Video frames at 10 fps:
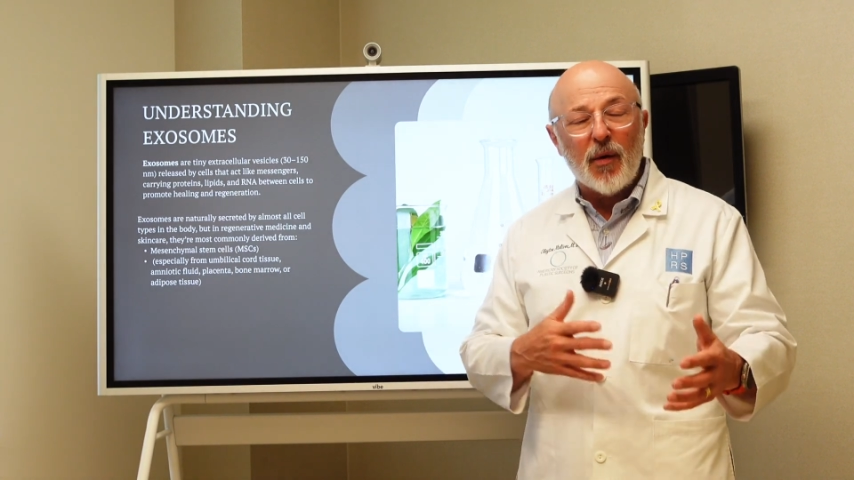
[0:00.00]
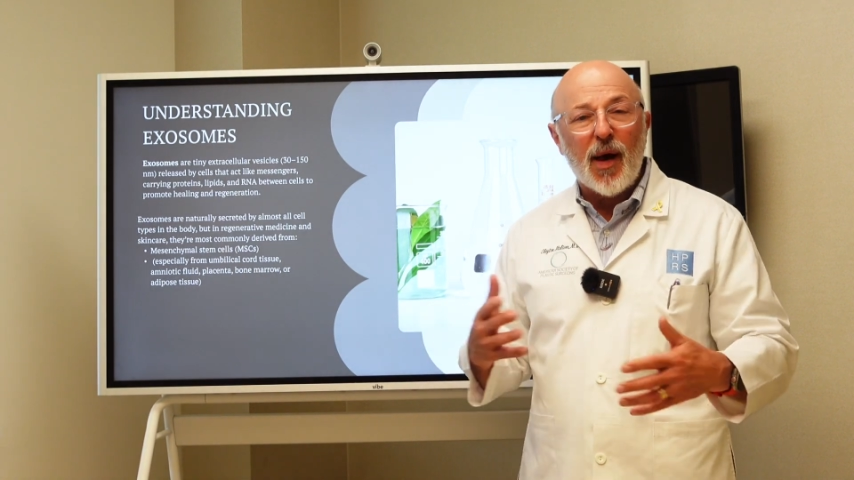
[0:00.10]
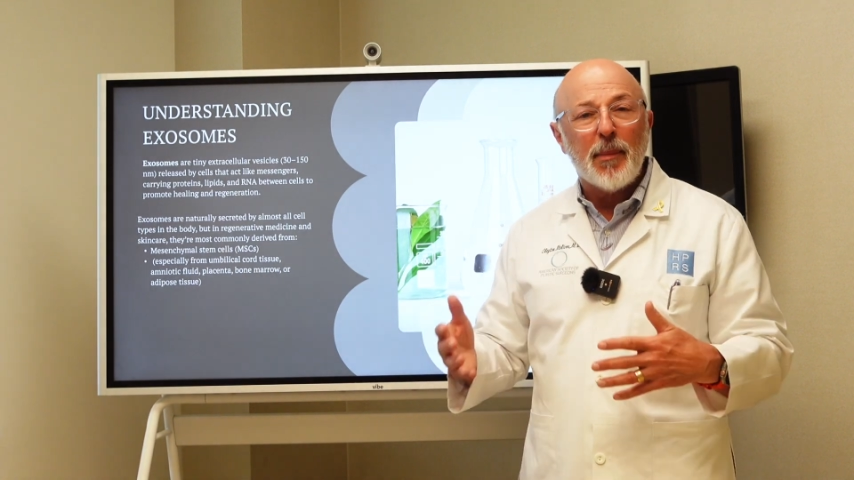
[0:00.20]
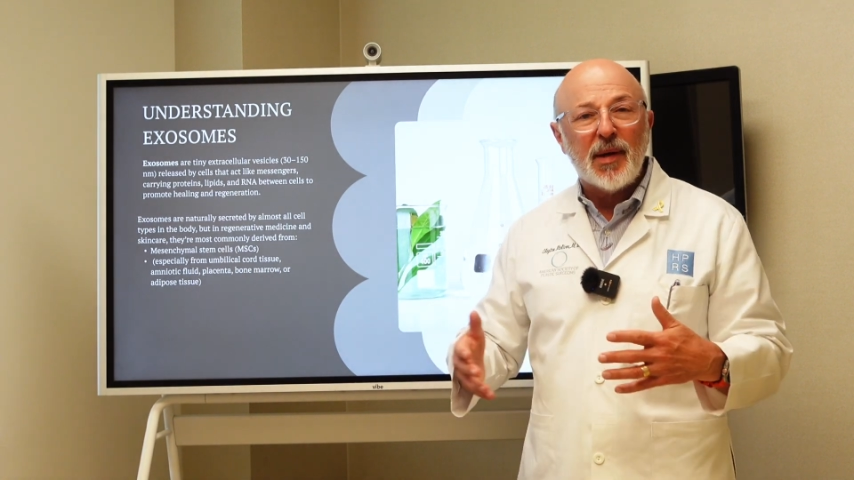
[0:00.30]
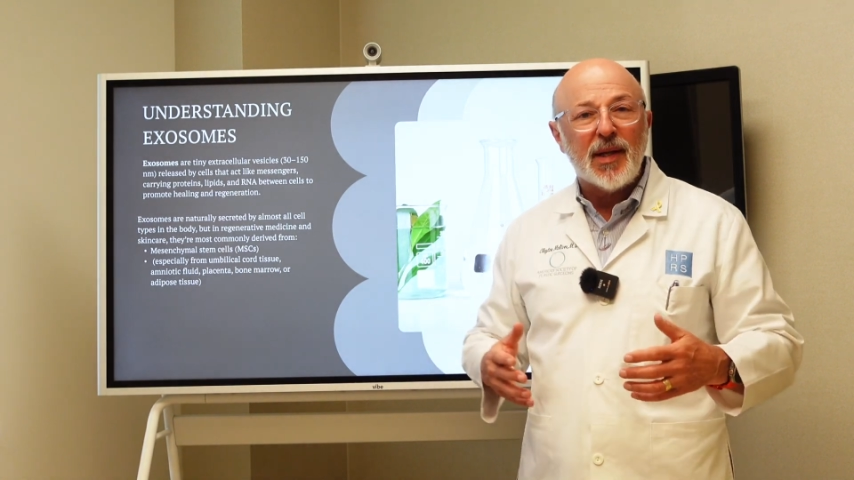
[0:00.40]

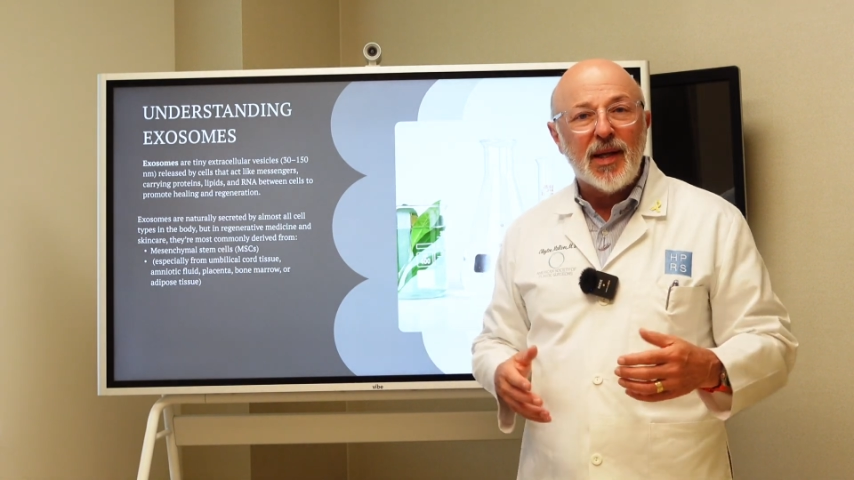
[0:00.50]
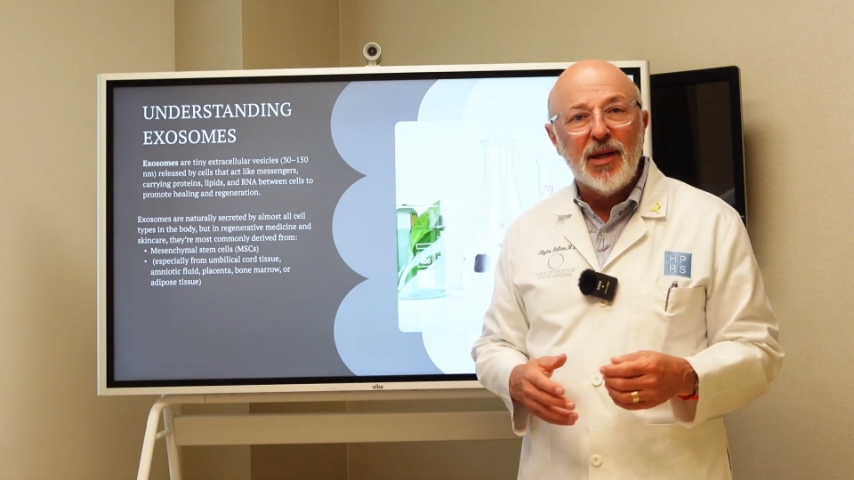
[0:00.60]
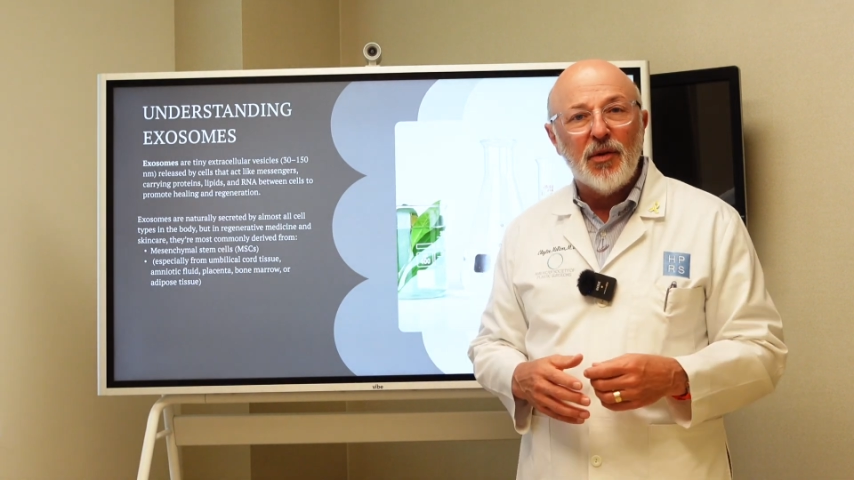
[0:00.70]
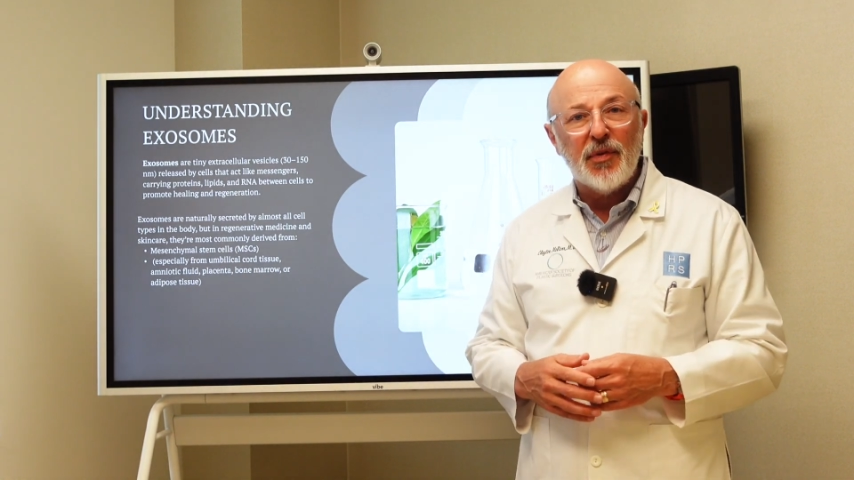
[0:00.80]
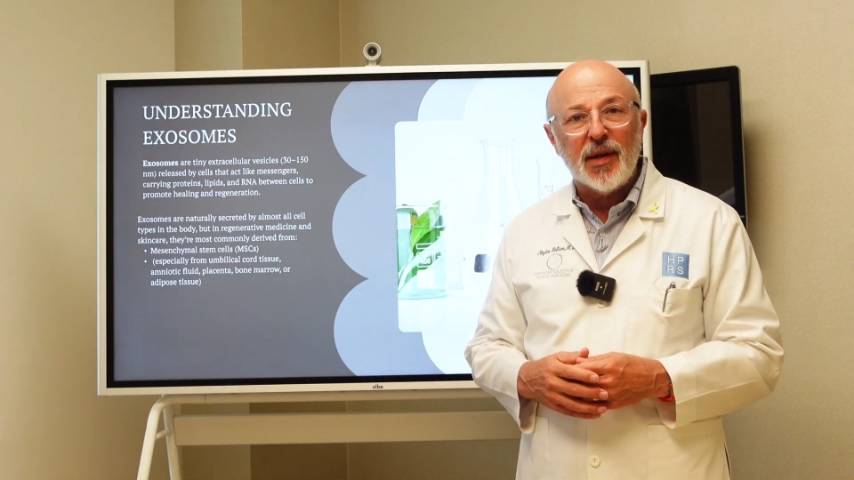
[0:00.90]
rapidly
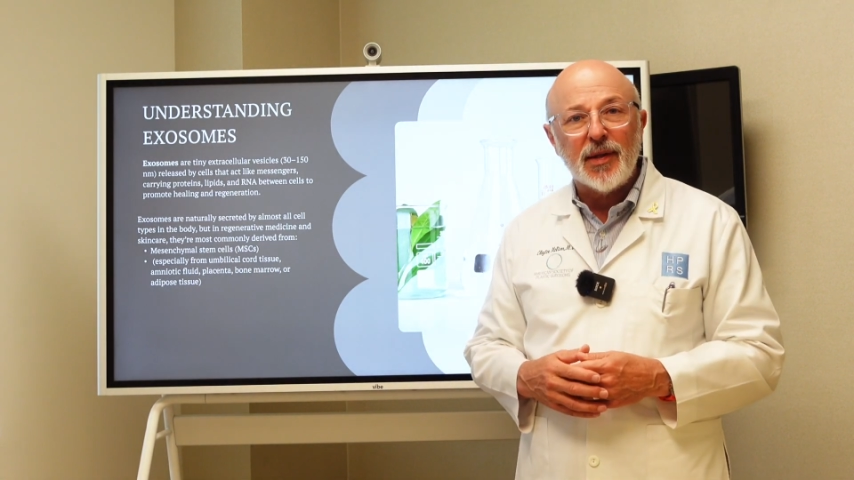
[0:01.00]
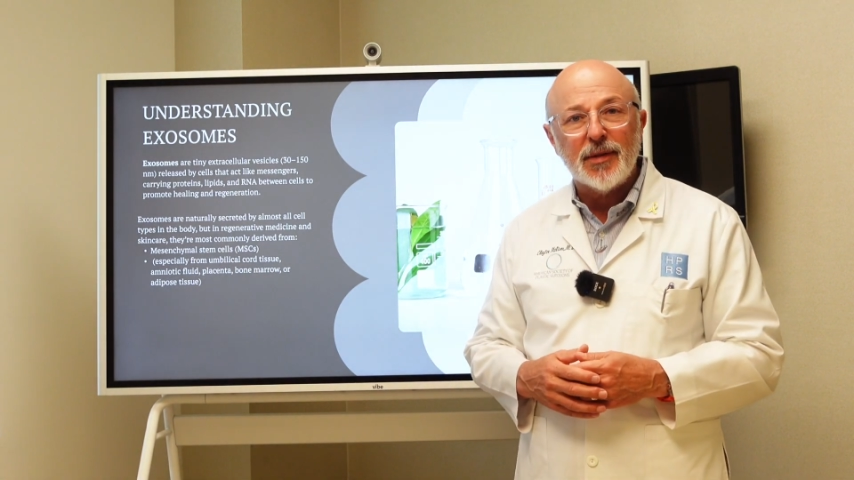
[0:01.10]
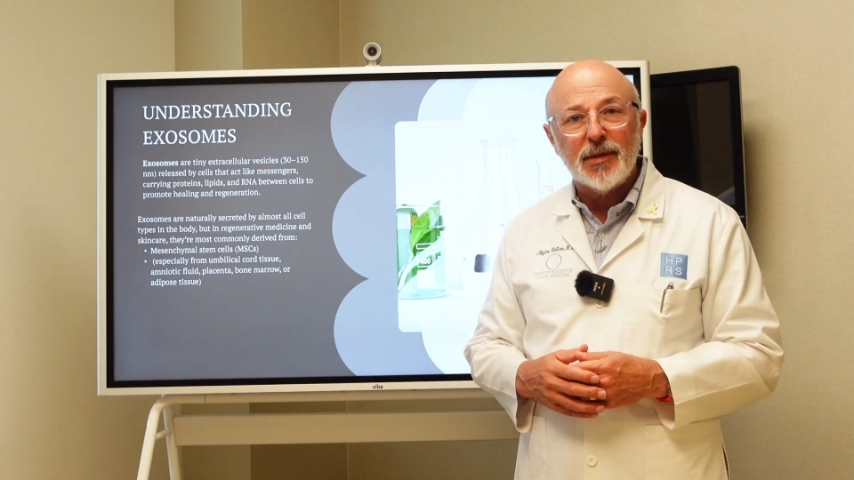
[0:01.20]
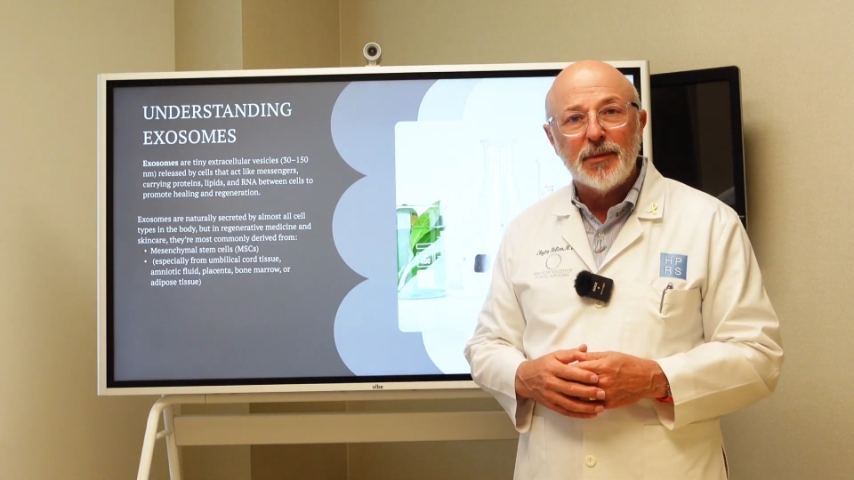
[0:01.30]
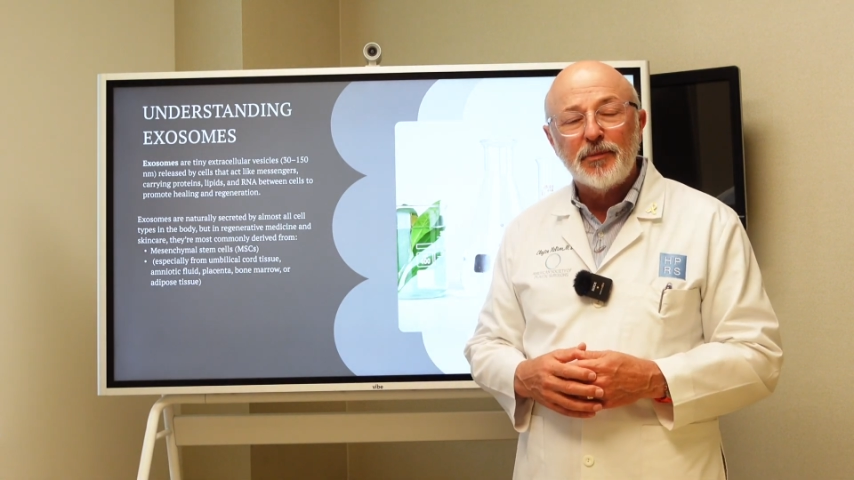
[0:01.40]
heal
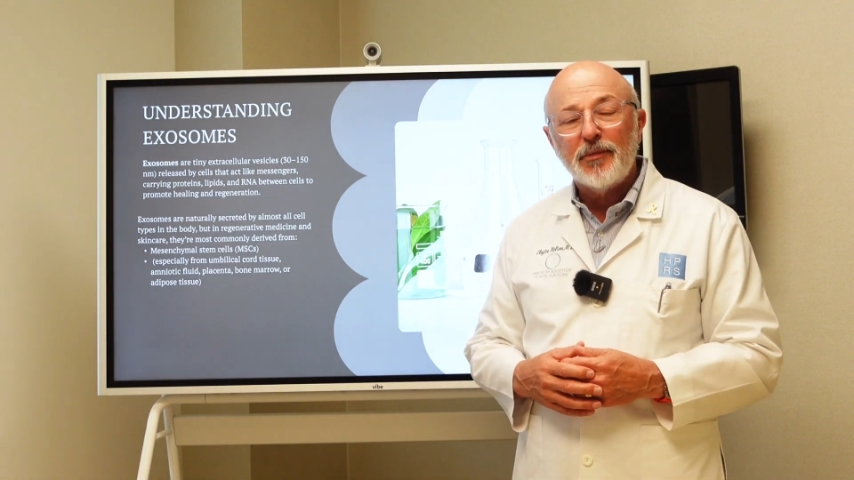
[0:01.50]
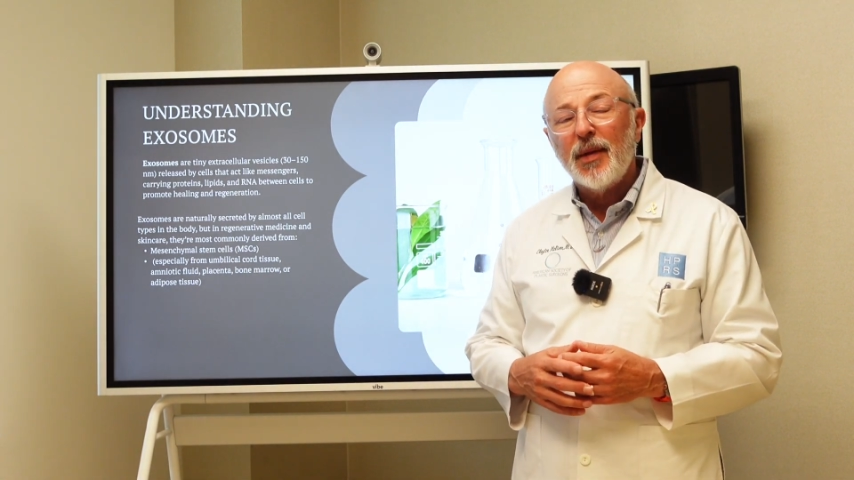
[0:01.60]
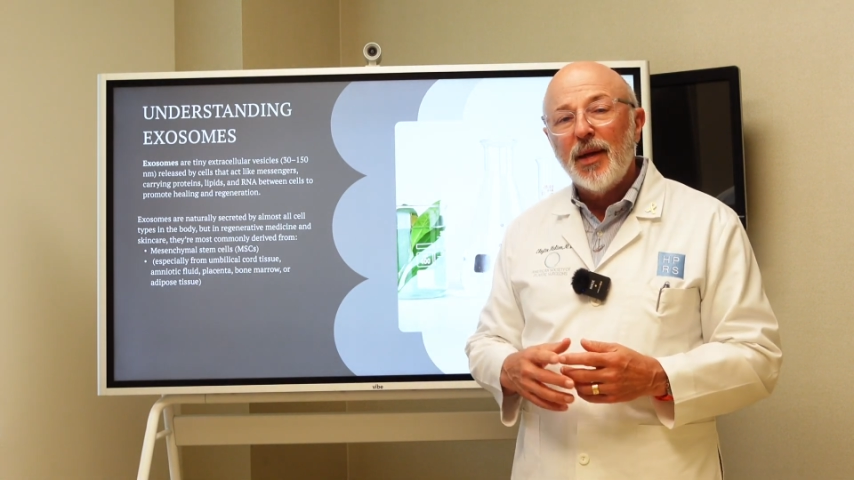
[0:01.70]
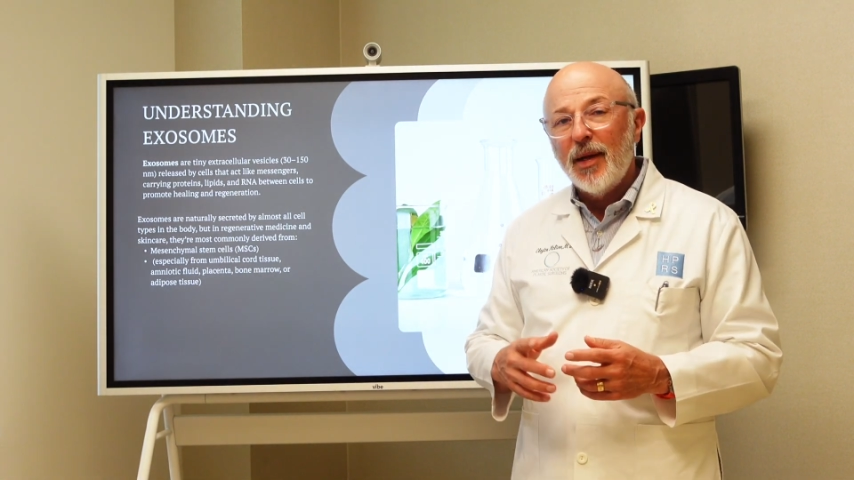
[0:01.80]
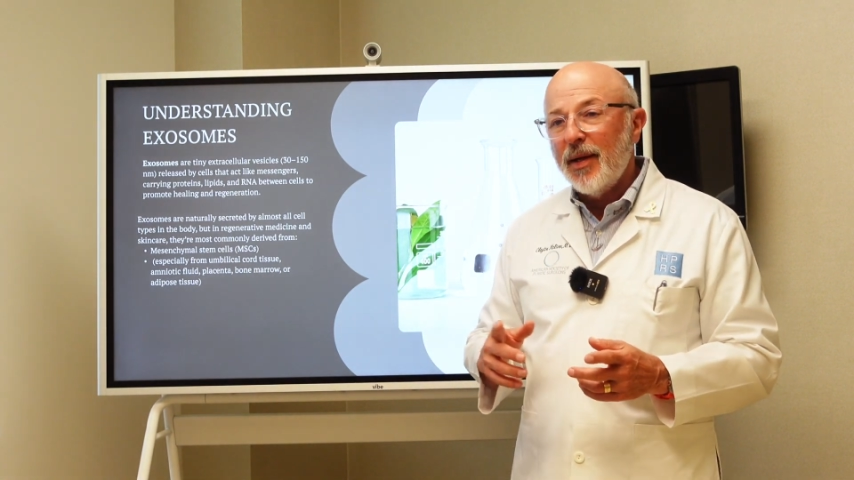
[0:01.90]
things.
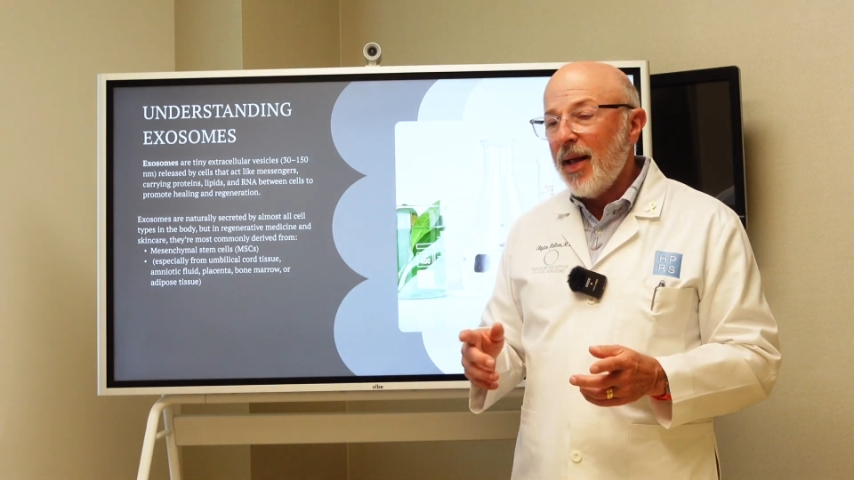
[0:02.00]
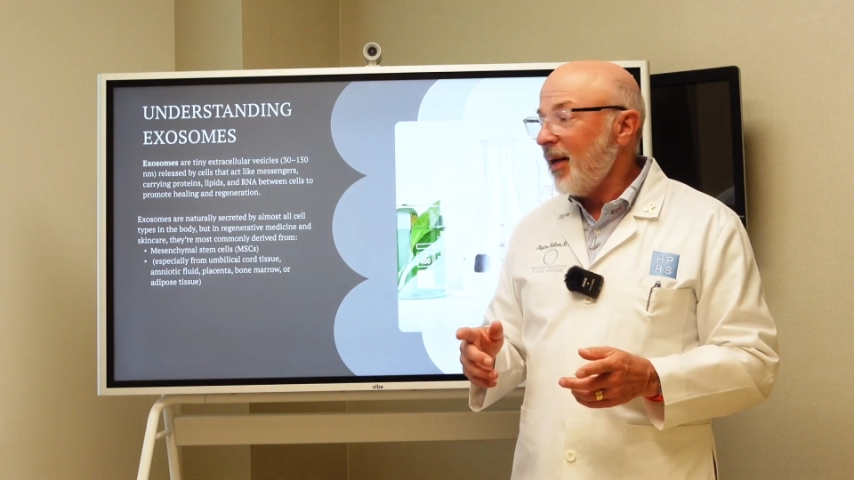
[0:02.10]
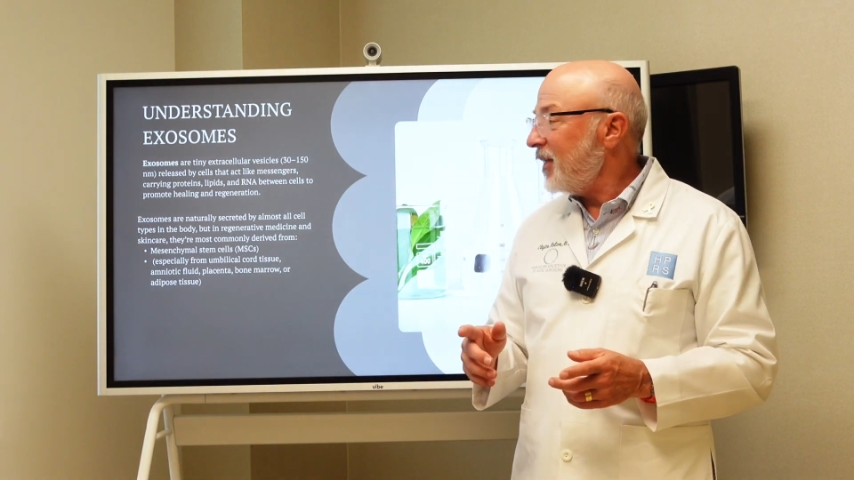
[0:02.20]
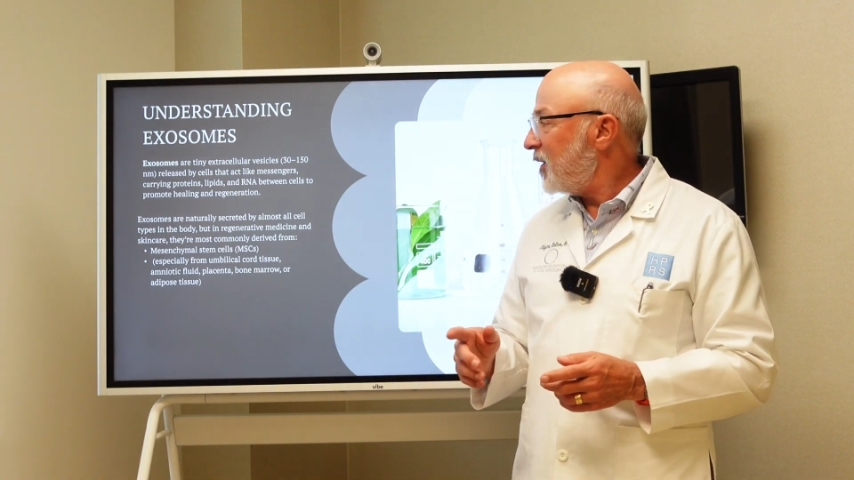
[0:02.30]
Now let's